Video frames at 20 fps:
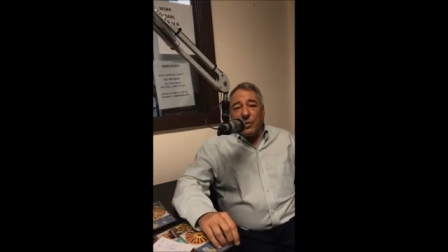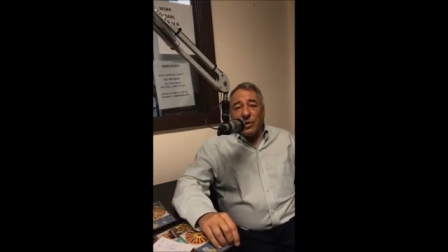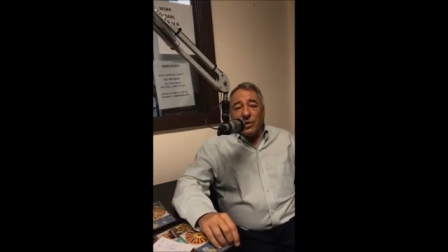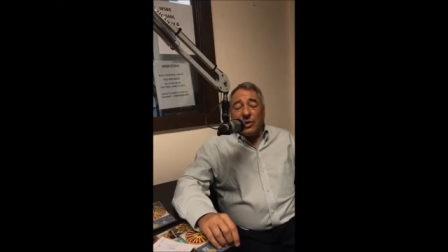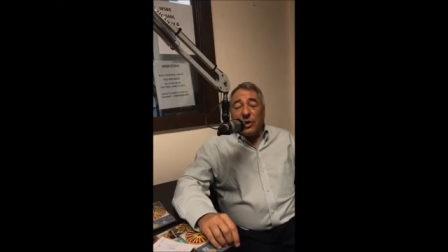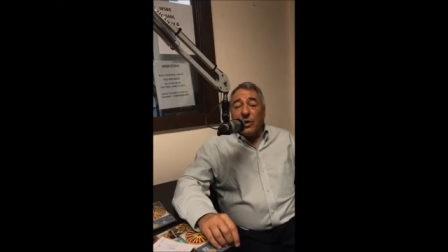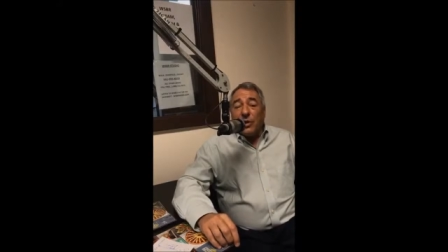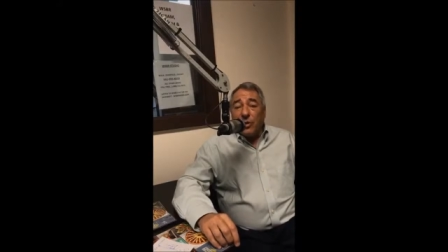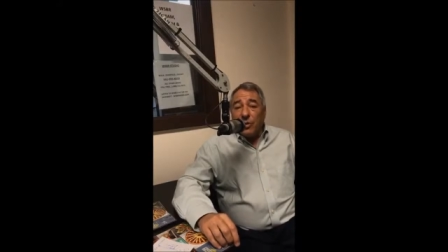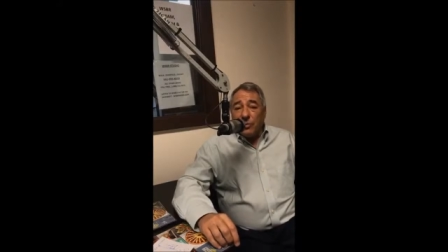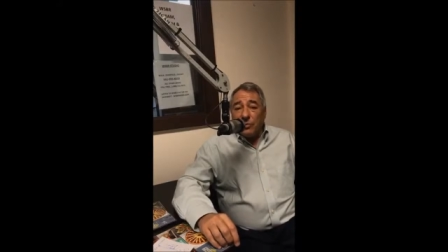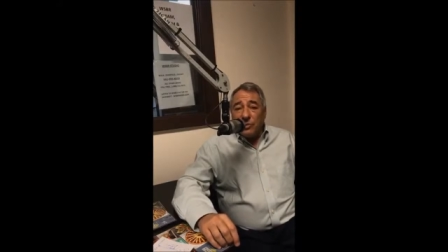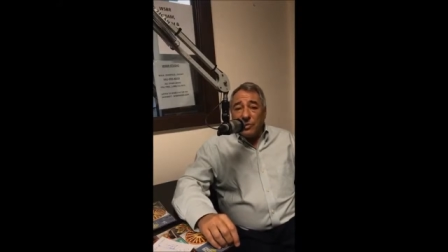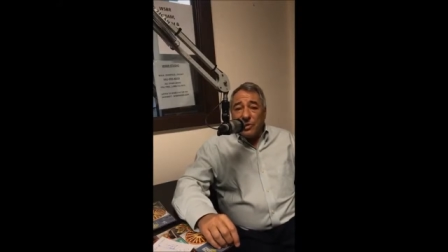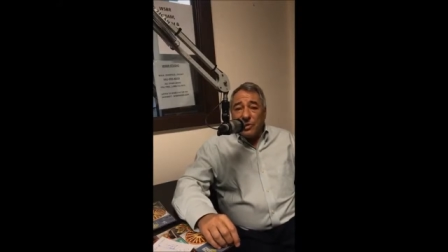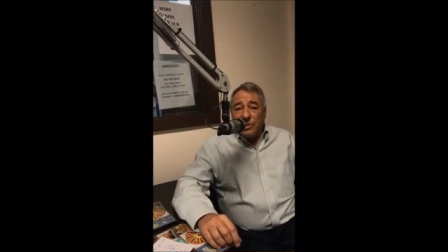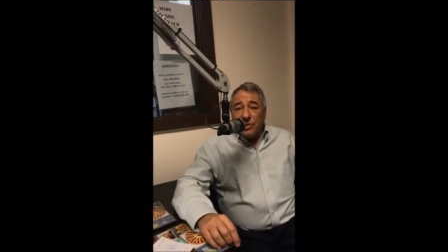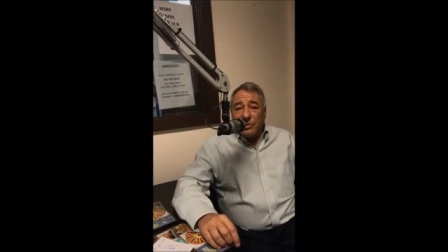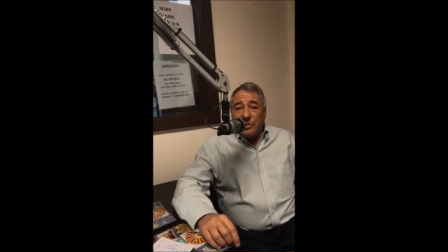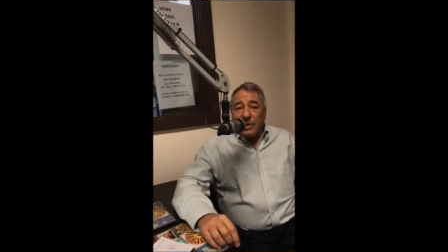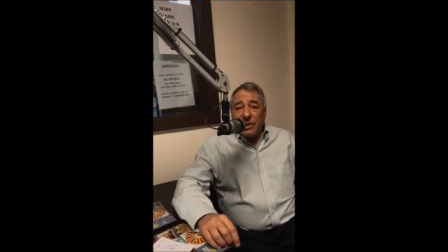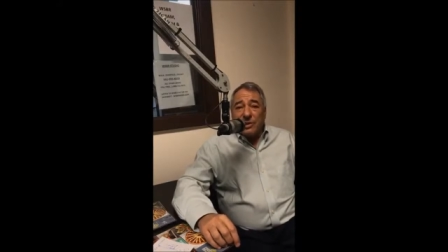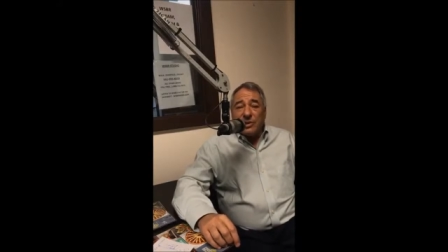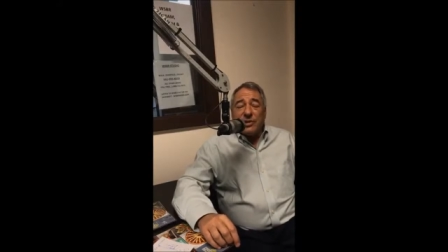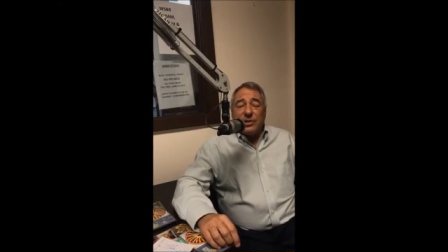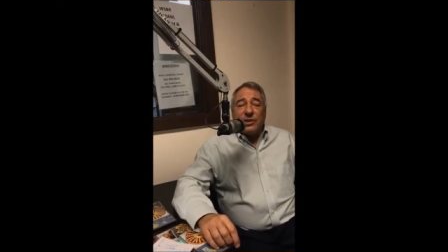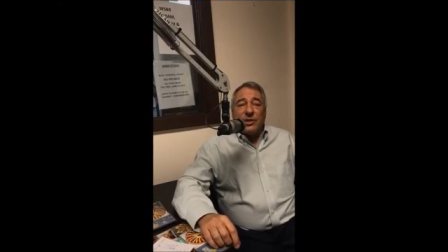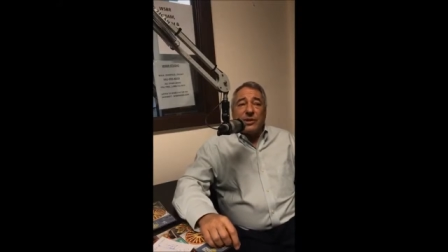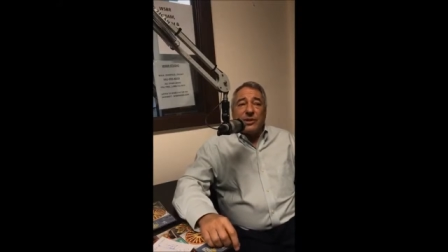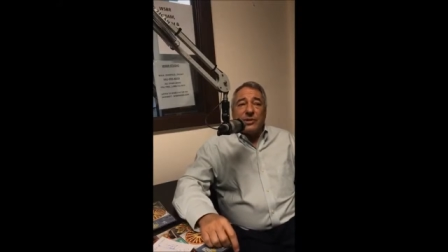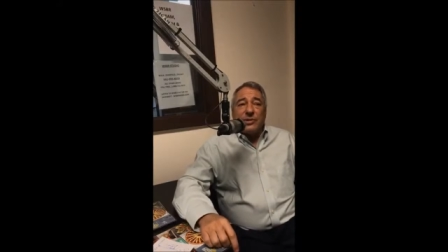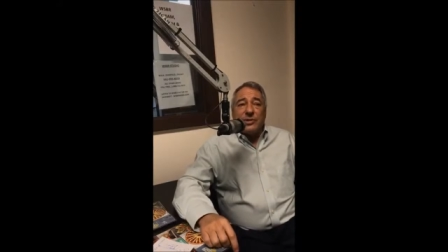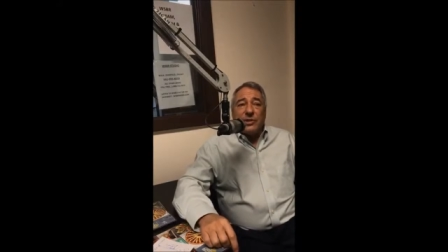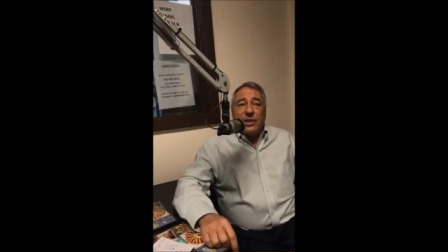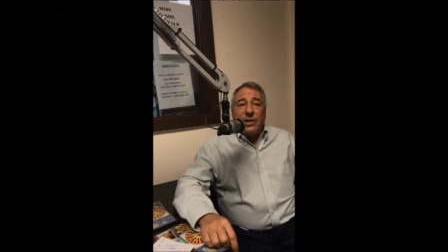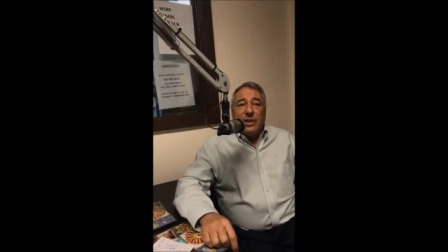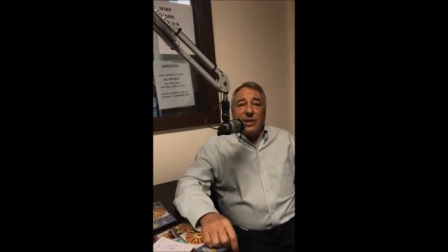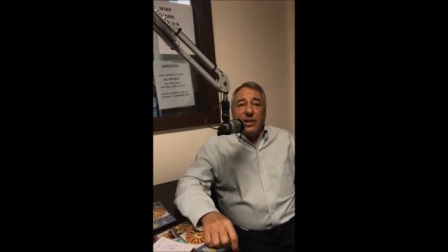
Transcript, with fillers: what the home situation is,